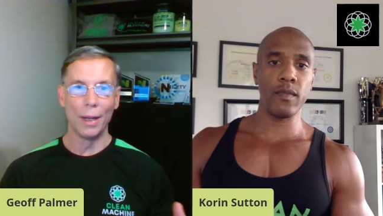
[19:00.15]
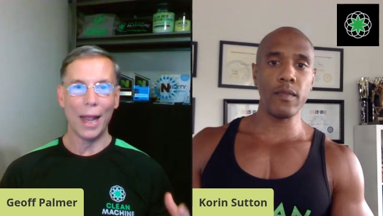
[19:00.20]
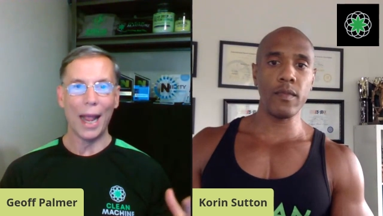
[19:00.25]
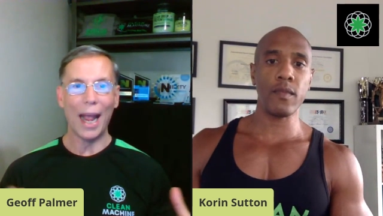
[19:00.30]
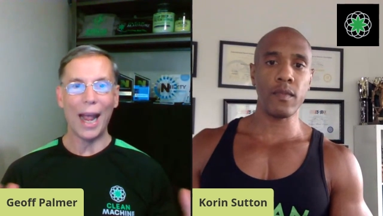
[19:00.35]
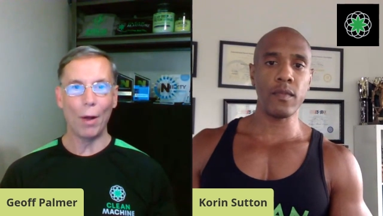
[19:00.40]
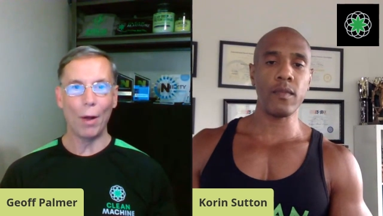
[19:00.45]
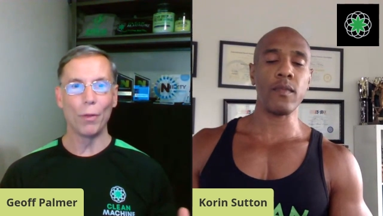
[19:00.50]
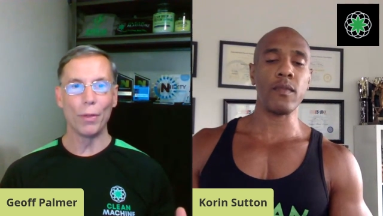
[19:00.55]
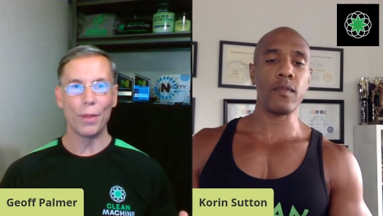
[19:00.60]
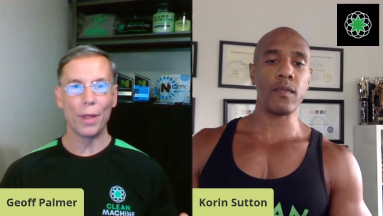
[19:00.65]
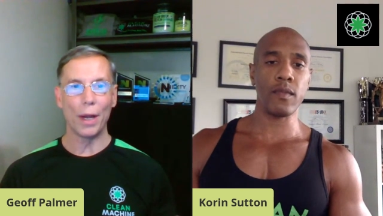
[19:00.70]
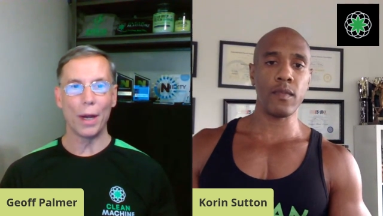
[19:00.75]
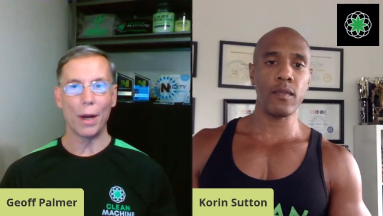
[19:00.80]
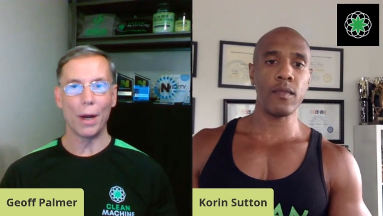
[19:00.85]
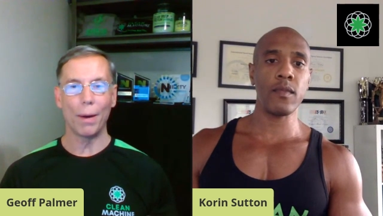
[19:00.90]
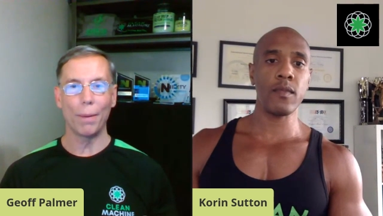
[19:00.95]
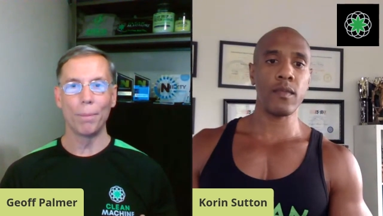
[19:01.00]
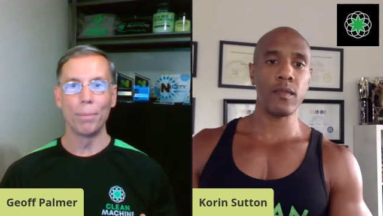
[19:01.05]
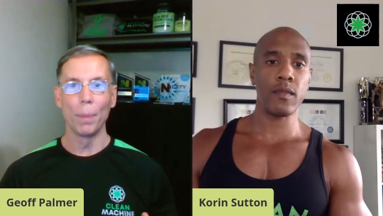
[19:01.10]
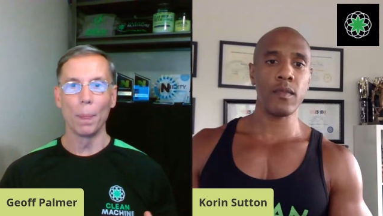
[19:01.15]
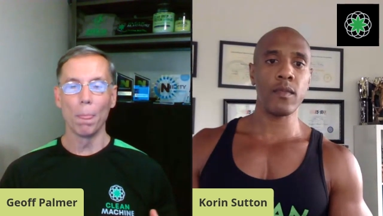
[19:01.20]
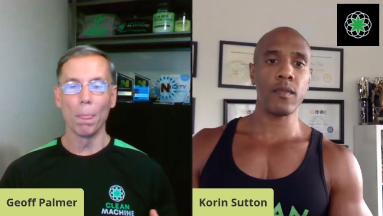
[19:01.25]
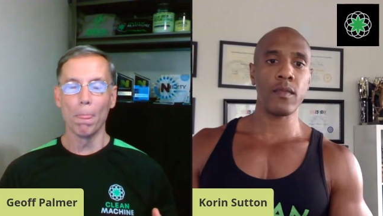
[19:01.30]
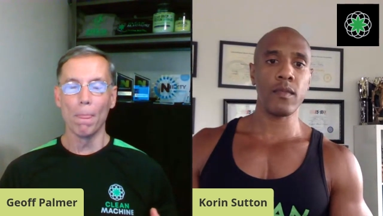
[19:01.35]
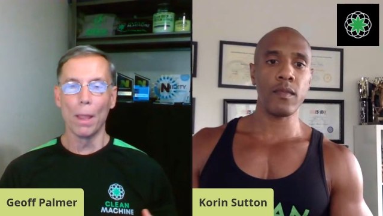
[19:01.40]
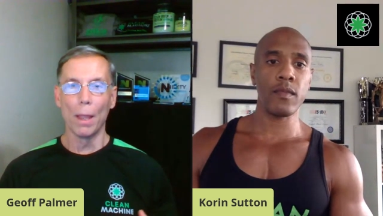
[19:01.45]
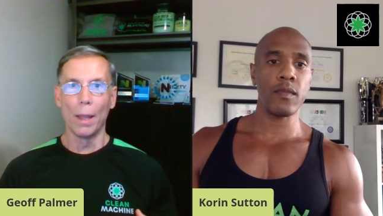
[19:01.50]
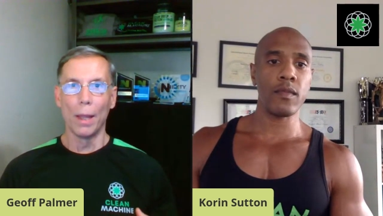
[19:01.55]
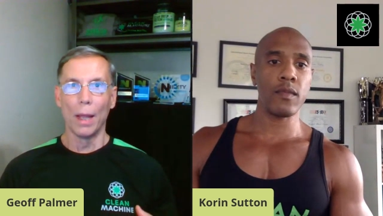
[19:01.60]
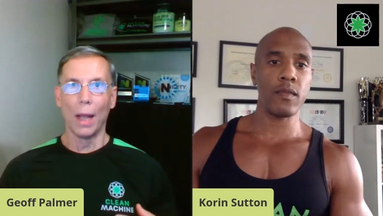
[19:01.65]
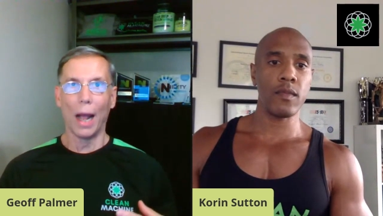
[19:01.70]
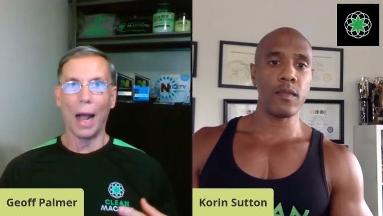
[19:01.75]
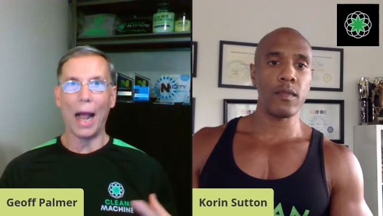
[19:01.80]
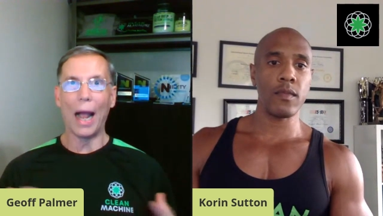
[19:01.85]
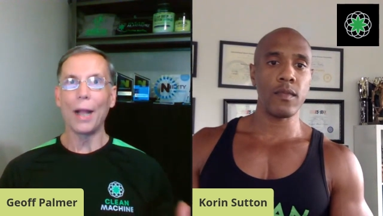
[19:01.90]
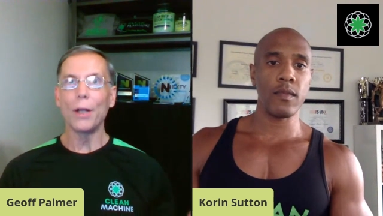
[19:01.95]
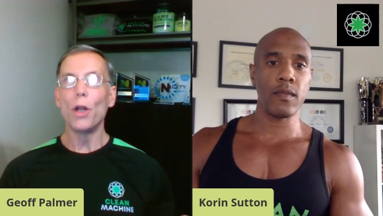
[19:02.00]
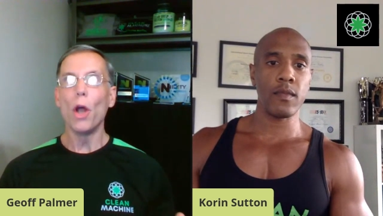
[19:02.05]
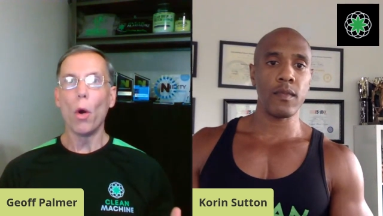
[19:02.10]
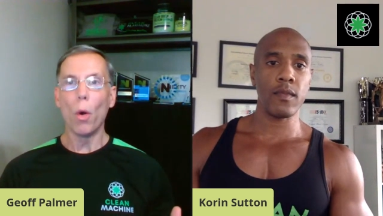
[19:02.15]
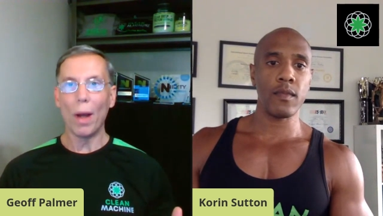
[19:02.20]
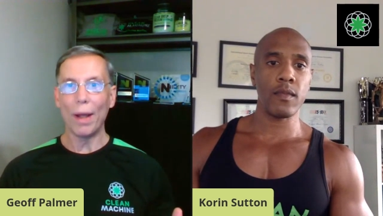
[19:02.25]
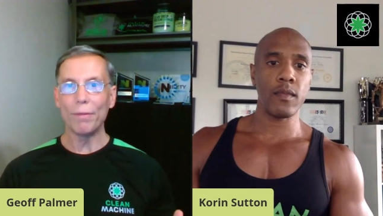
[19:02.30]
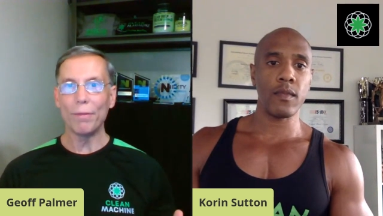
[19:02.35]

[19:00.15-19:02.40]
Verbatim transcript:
Speaker 1: out there. I know